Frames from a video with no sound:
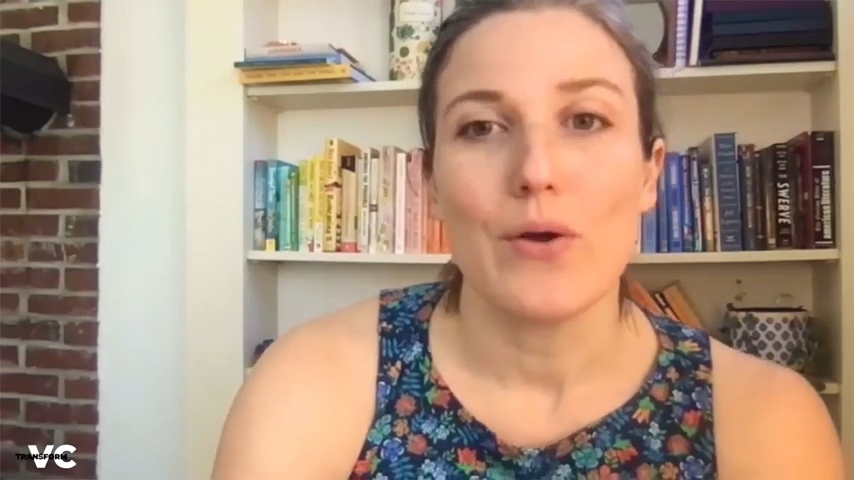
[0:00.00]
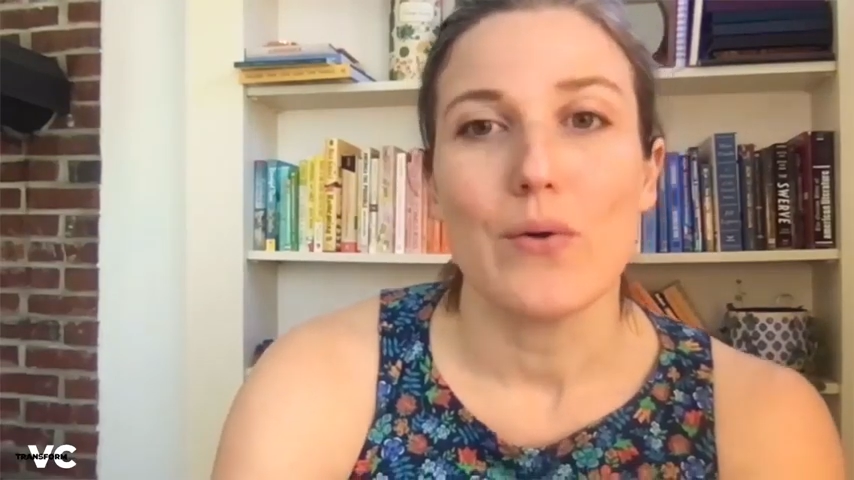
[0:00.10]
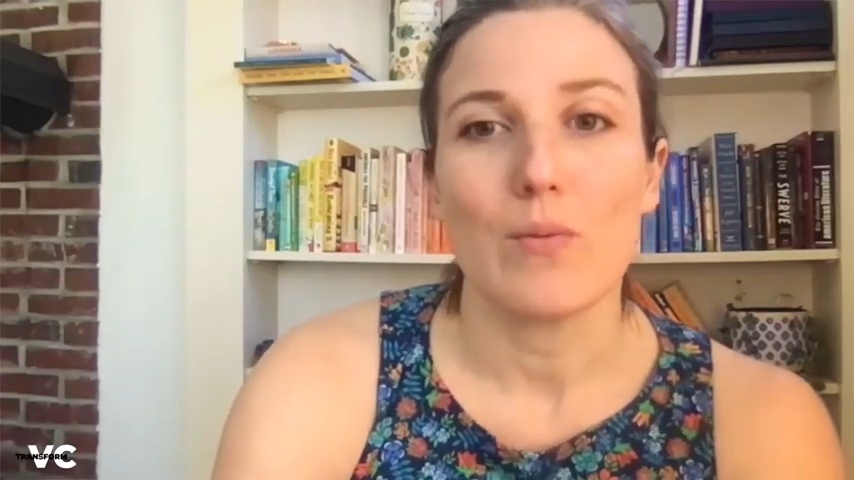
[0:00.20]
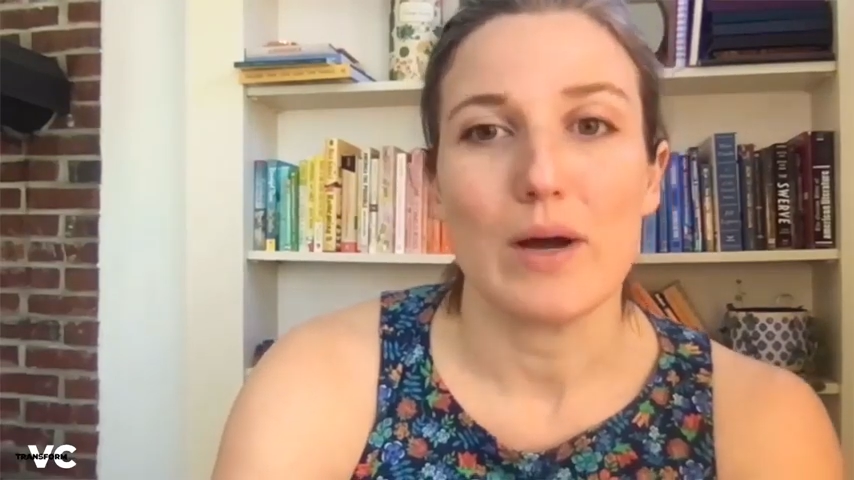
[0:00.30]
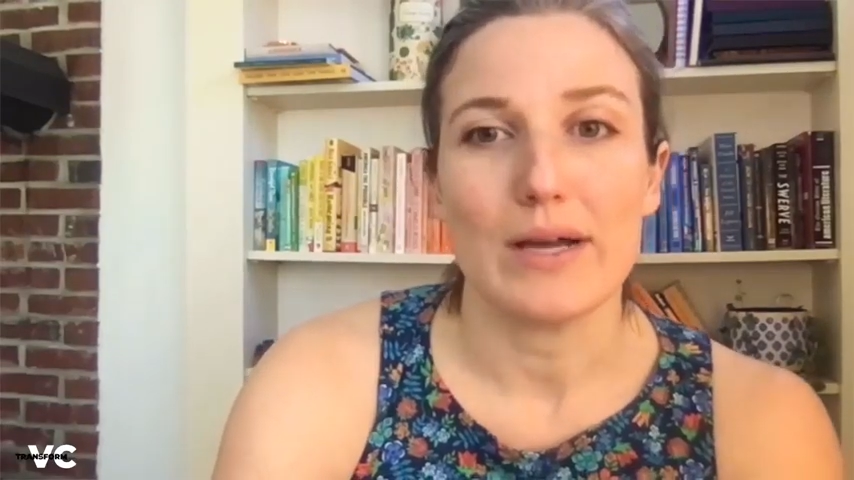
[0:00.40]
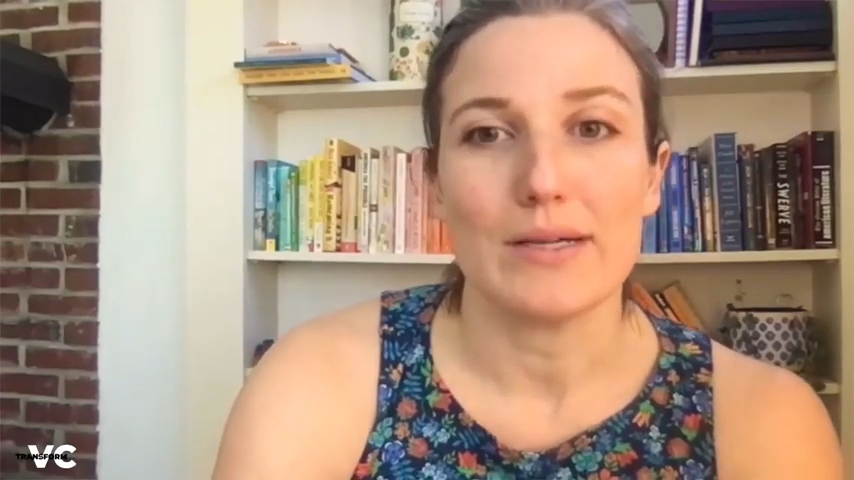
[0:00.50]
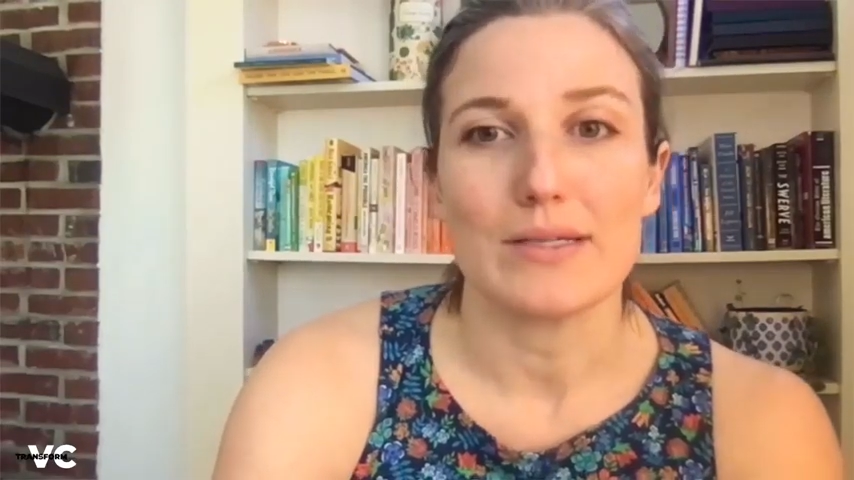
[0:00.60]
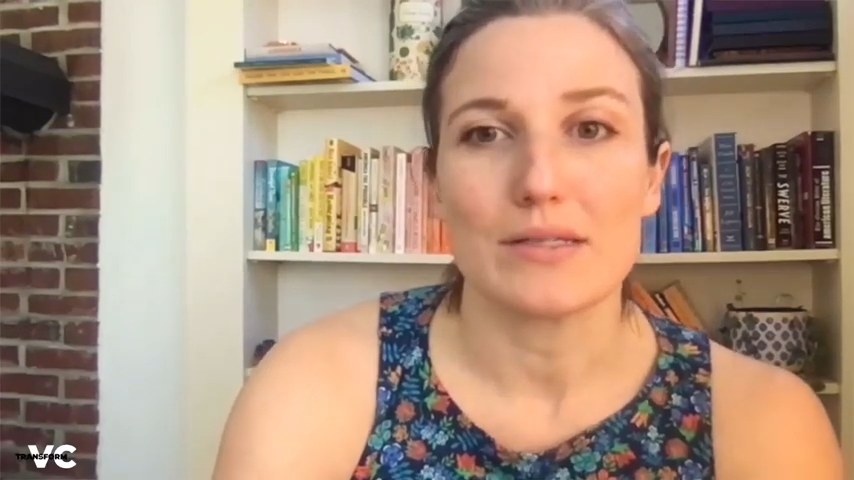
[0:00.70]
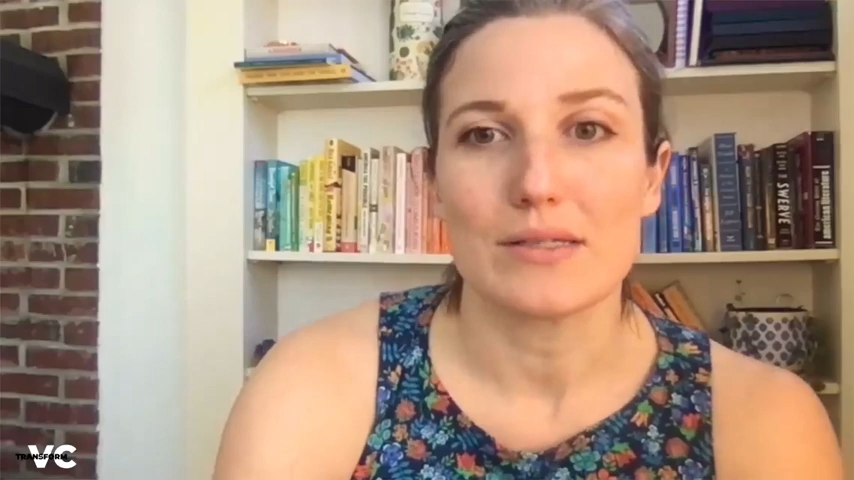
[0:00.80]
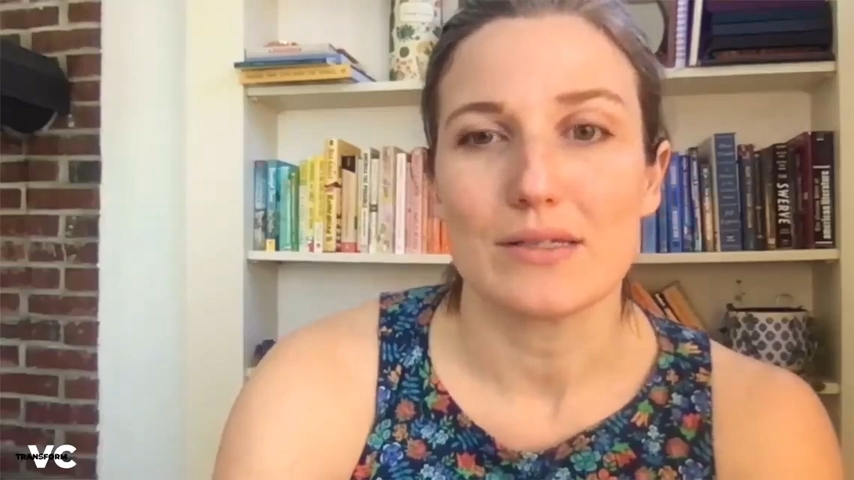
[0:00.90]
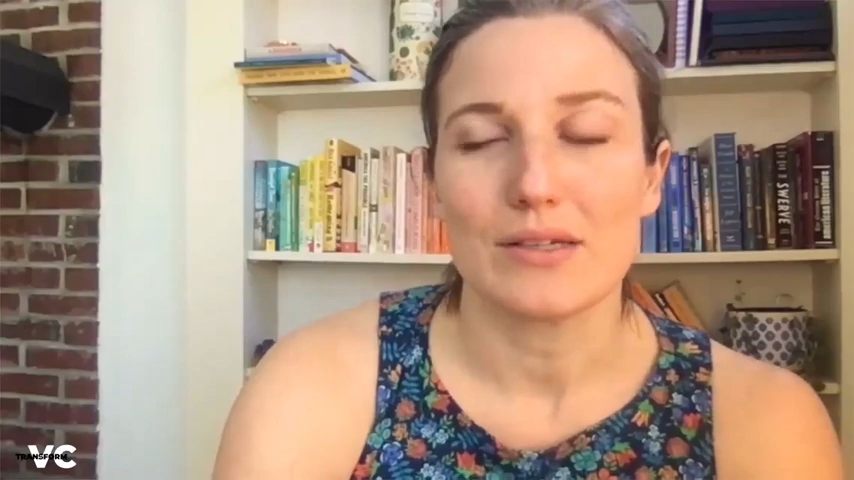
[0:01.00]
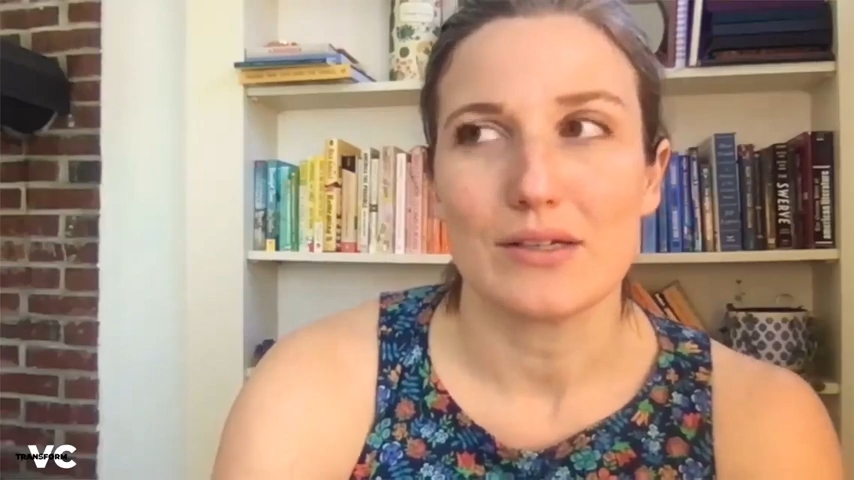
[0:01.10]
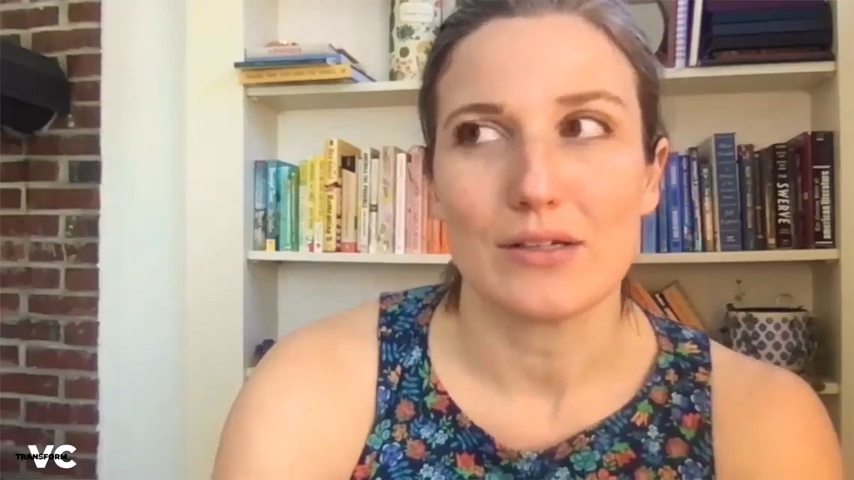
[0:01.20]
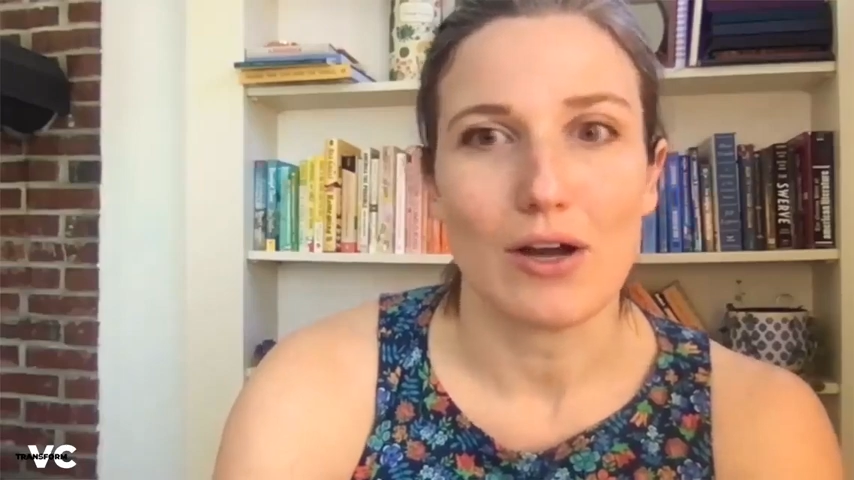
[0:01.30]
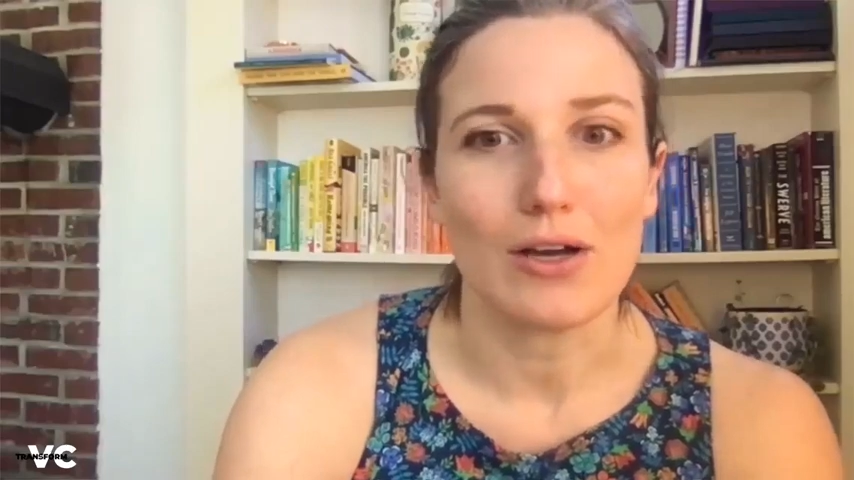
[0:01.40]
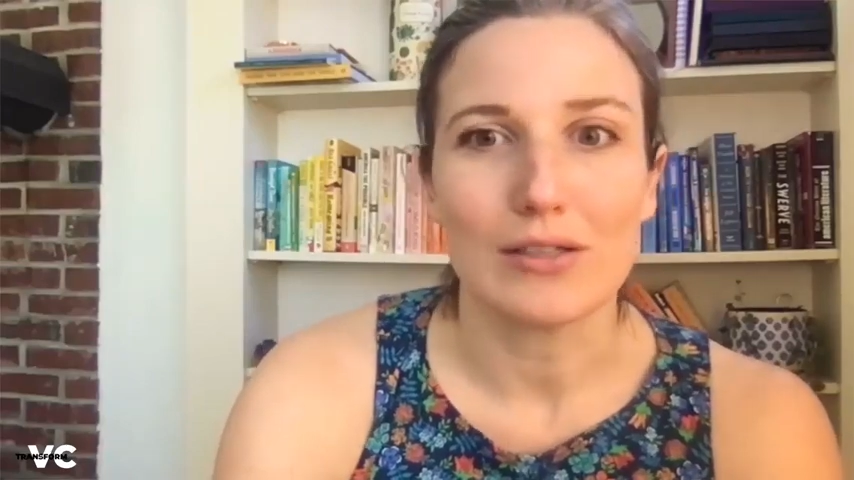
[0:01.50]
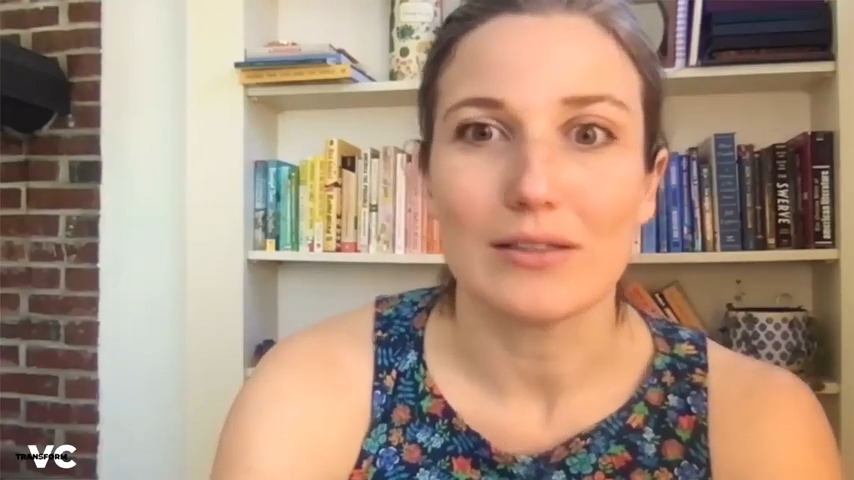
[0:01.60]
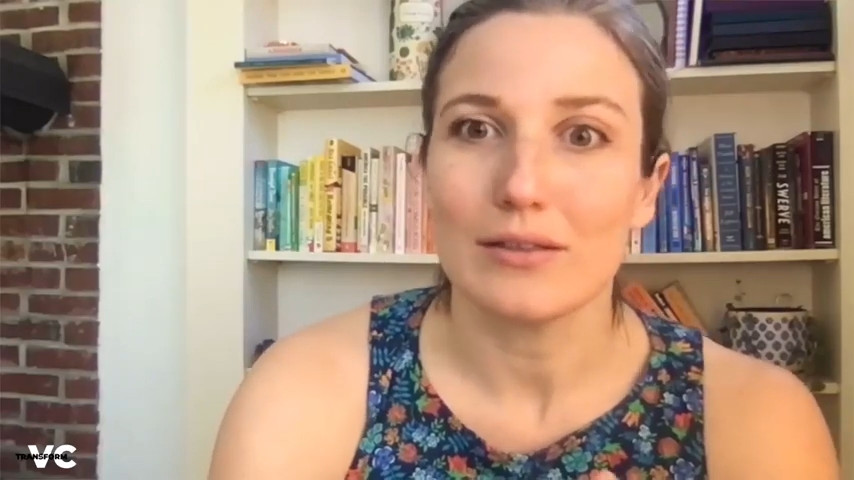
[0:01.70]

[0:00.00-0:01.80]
was called